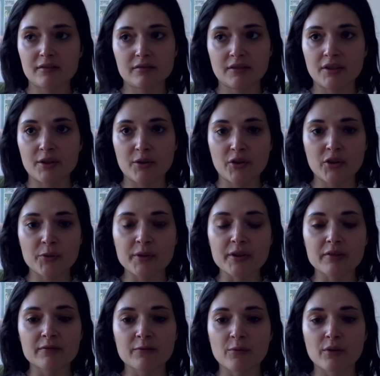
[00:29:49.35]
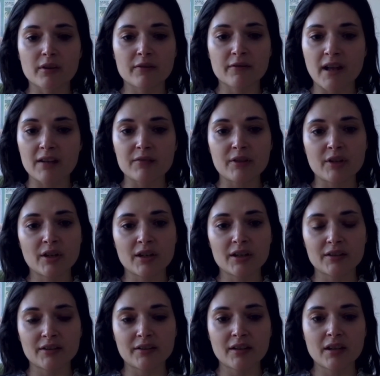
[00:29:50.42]
3 or 4 or 5
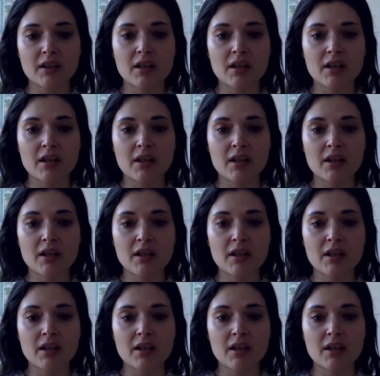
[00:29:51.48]
years,